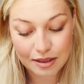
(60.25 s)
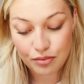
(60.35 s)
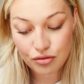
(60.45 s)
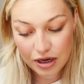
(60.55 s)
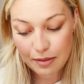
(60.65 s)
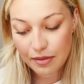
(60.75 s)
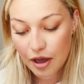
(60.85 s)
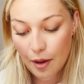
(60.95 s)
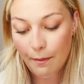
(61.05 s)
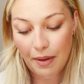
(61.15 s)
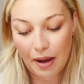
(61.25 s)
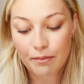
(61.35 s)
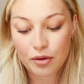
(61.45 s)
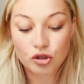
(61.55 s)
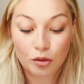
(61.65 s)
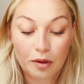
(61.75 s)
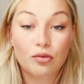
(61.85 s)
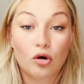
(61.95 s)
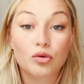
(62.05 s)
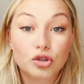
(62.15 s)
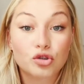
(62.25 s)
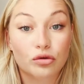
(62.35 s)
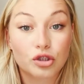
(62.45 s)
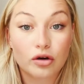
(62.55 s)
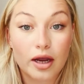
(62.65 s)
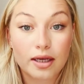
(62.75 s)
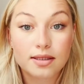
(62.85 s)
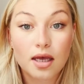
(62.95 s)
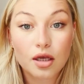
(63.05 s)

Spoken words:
Premium bamboo chopping board with storage trays.